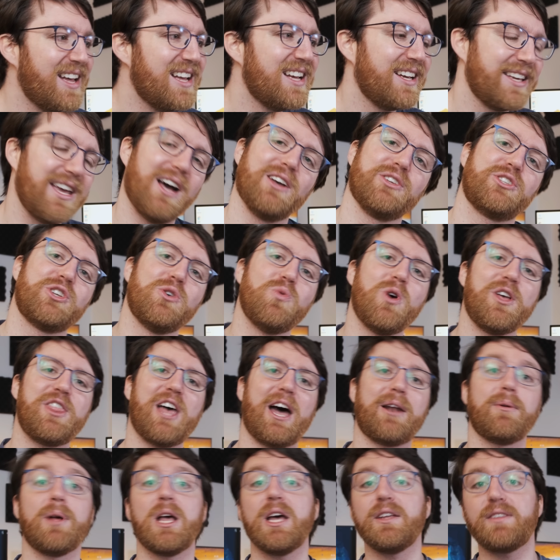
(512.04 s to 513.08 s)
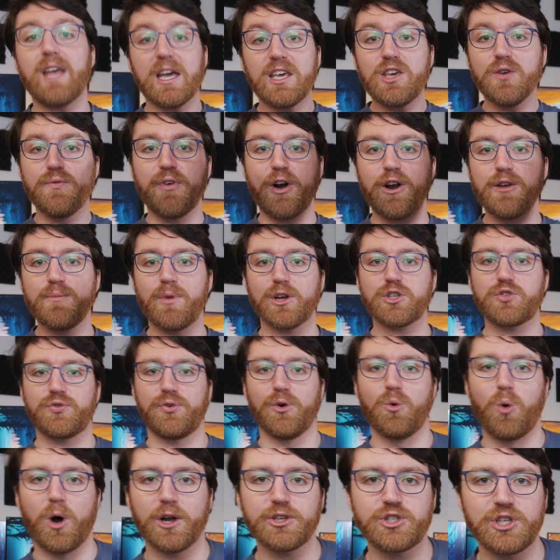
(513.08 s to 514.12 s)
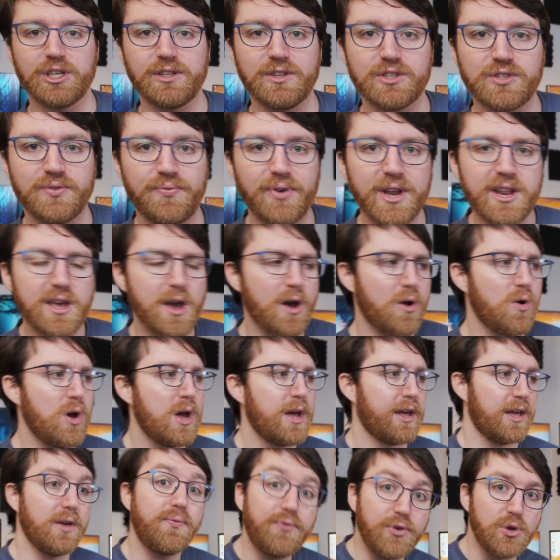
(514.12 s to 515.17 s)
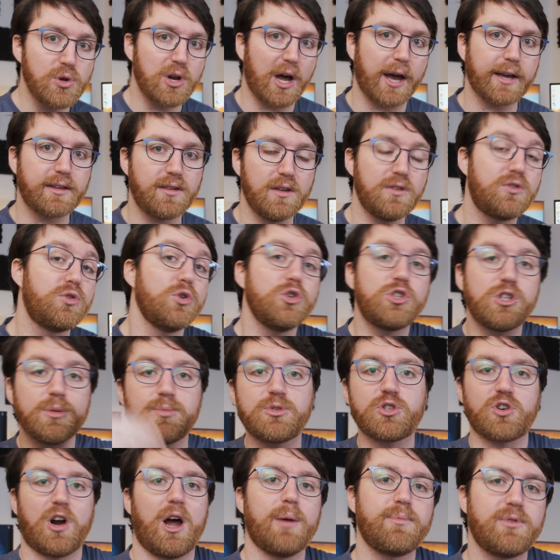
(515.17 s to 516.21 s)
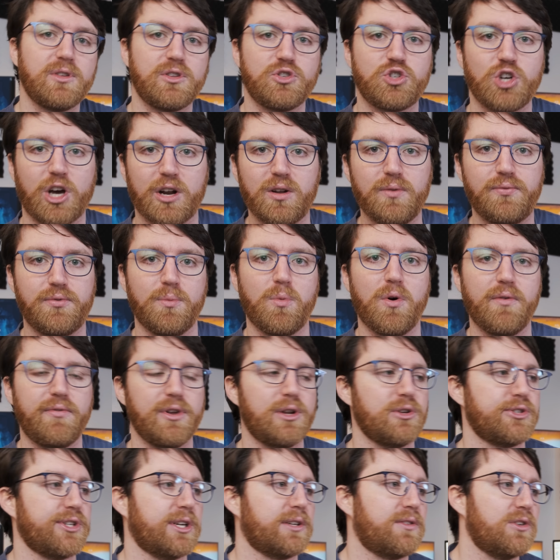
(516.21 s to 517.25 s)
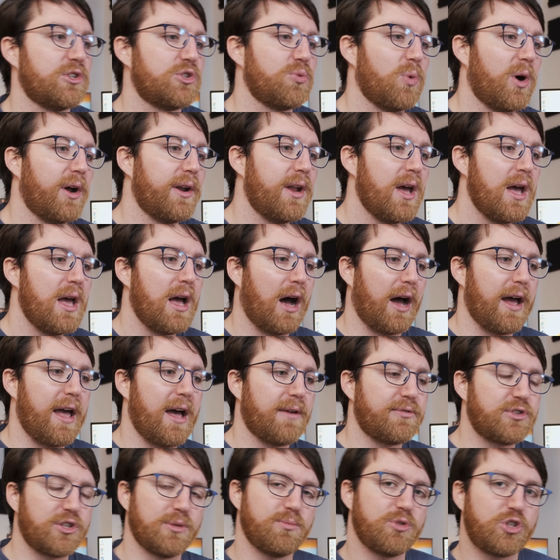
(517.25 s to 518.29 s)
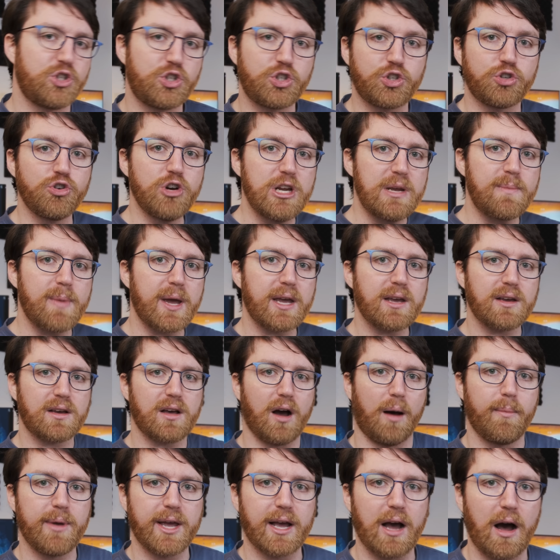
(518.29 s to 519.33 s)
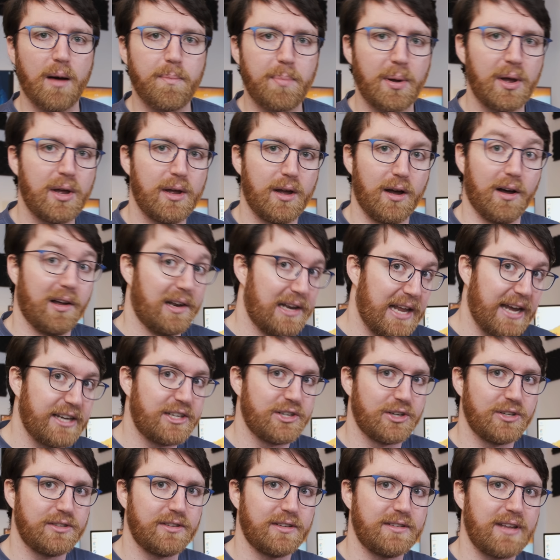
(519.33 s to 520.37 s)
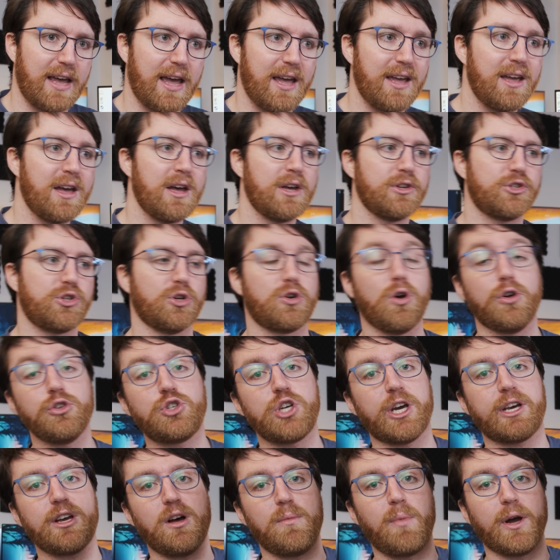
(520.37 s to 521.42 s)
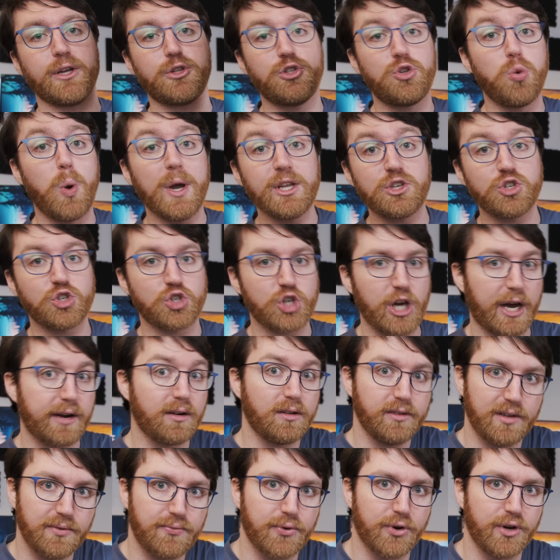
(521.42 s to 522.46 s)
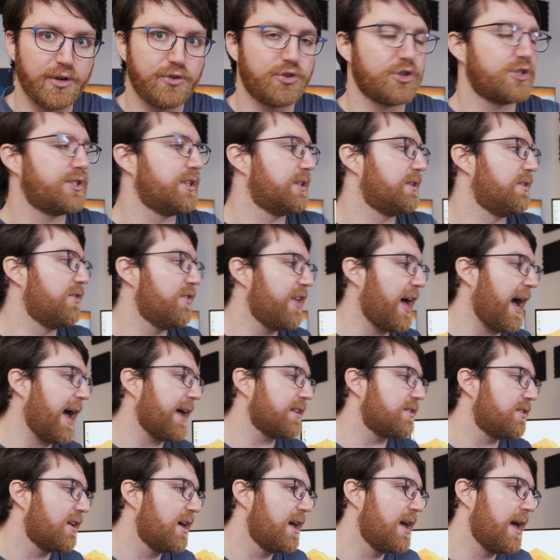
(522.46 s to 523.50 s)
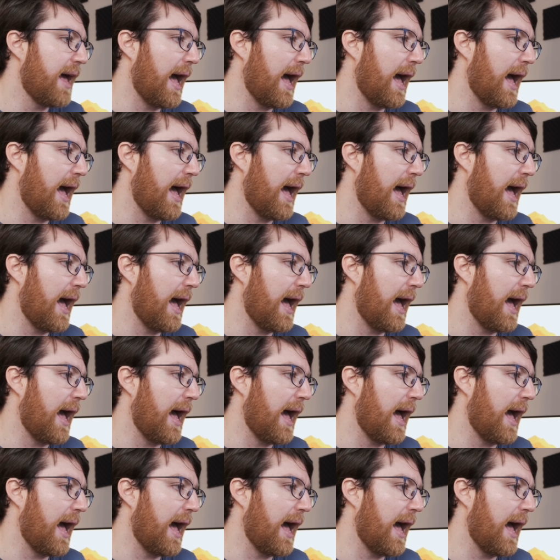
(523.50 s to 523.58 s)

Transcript: Yeah, so with that, thank you very much for watching this video. If you liked it, do subscribe to the channel for more videos like this one. I have some streaming coming up later today, so go and check out my Twitch channel if you're interested in that.